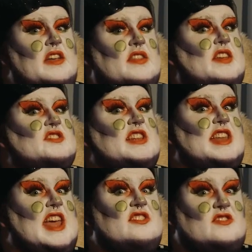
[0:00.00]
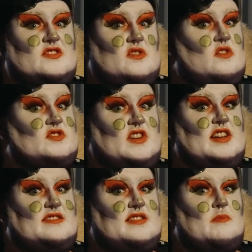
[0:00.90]
that their tenacious daughter
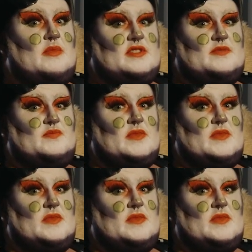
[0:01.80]
had assembled.